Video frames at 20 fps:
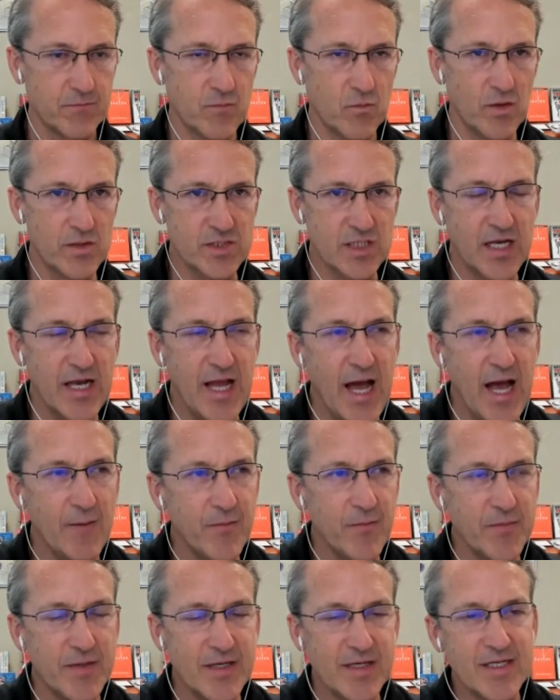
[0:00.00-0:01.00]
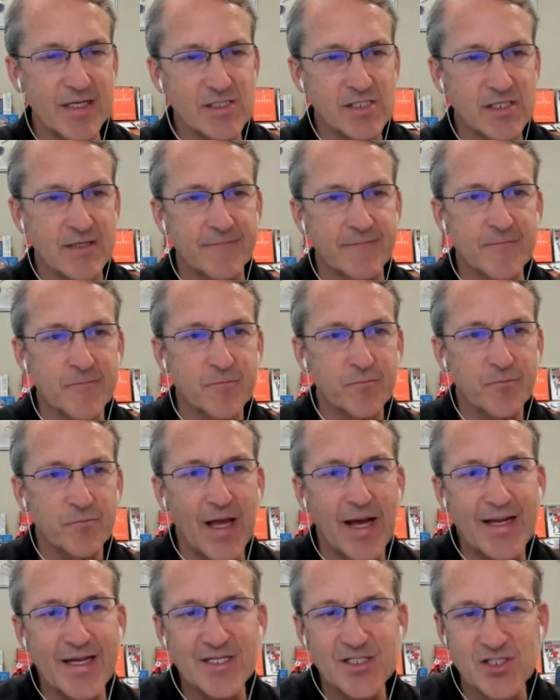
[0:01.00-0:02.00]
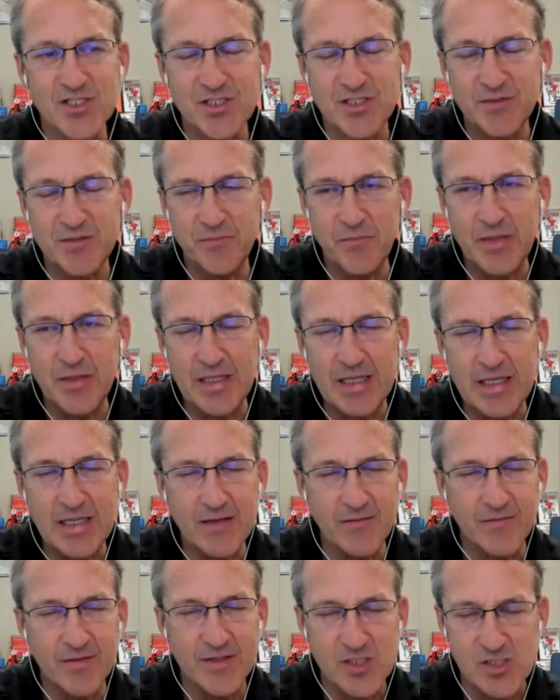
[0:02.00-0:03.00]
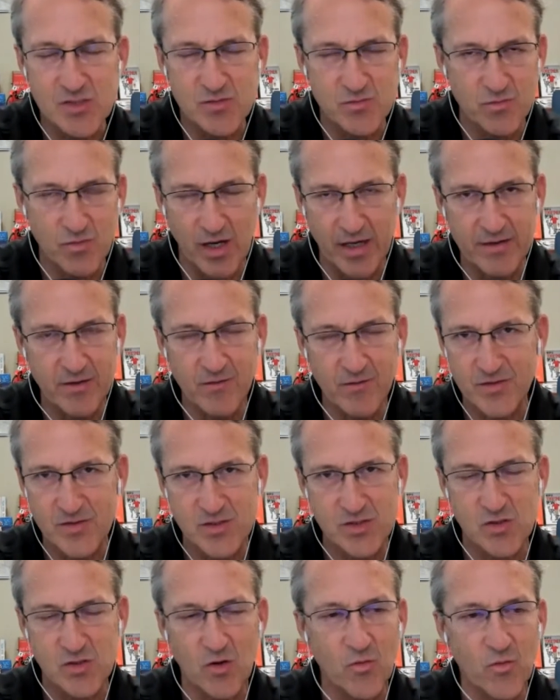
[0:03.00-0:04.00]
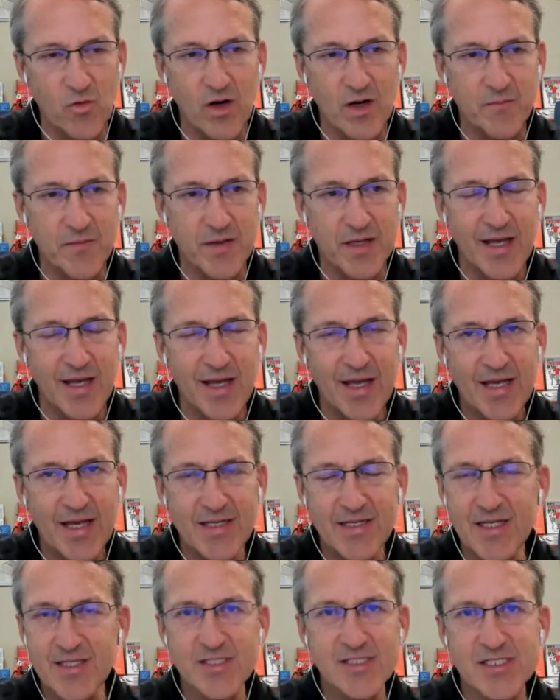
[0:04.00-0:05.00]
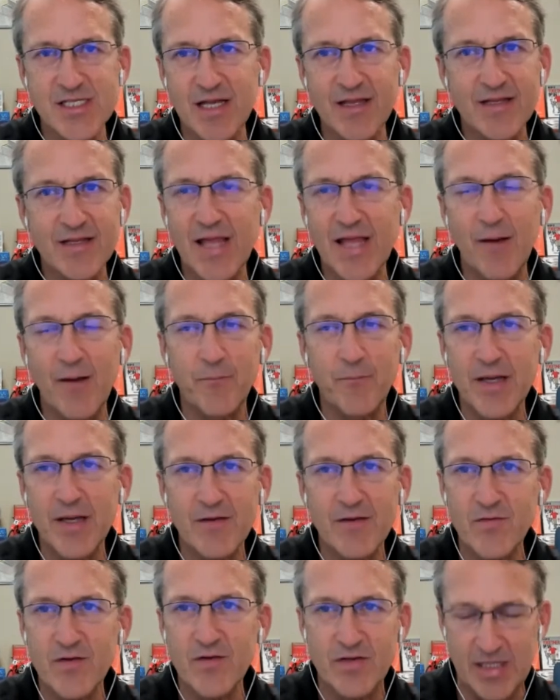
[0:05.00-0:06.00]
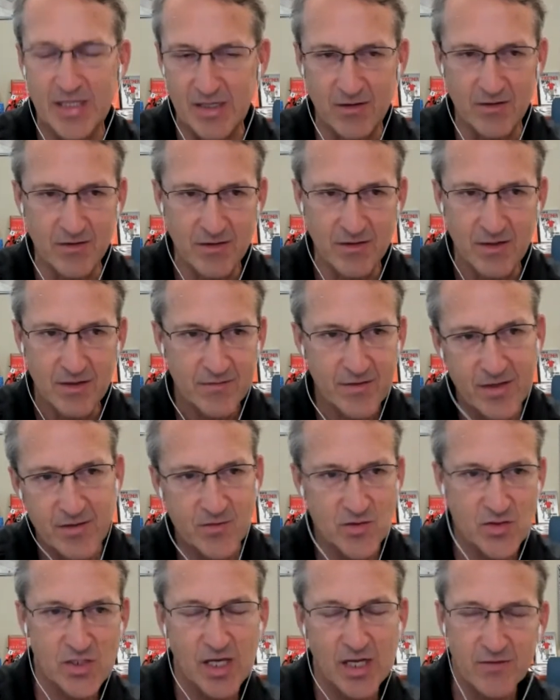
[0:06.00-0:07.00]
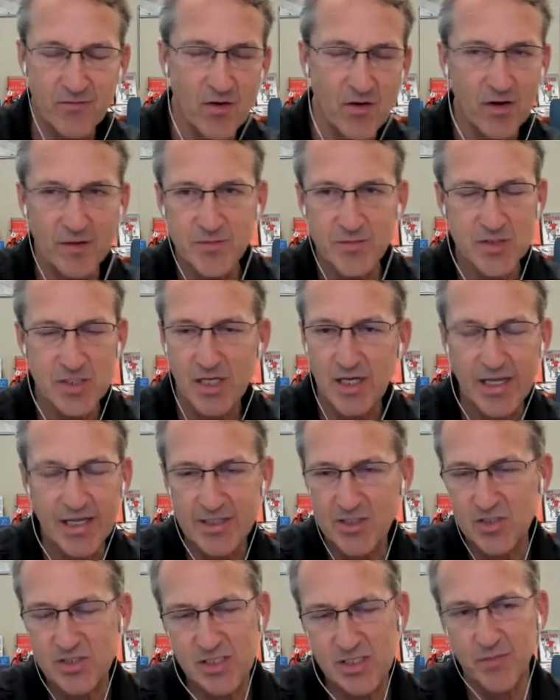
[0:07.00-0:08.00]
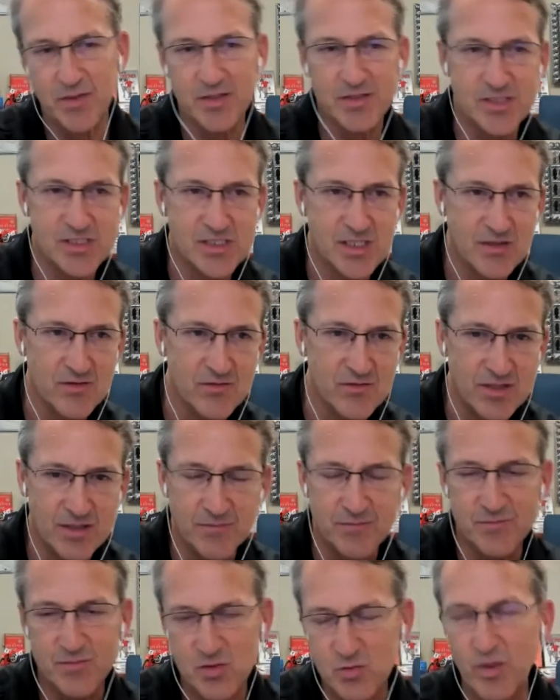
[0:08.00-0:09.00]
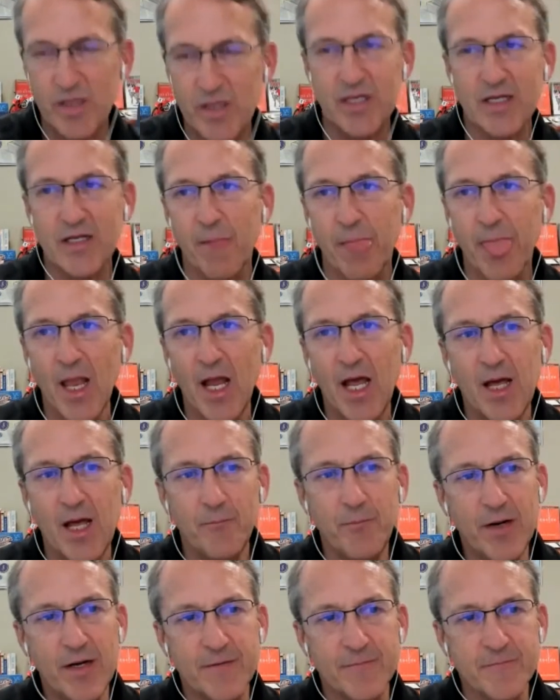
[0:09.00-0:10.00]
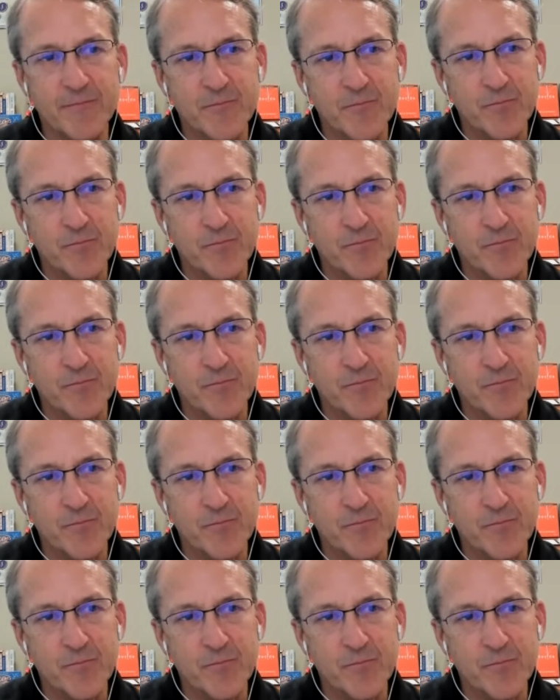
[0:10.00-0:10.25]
what's going to happen but it doesn't i guess to me and this is i know this is all wrong but it doesn't sound like that big of a deal that you're just kind of oh i'm just kind of anxious i'm unsettled i'm sweating but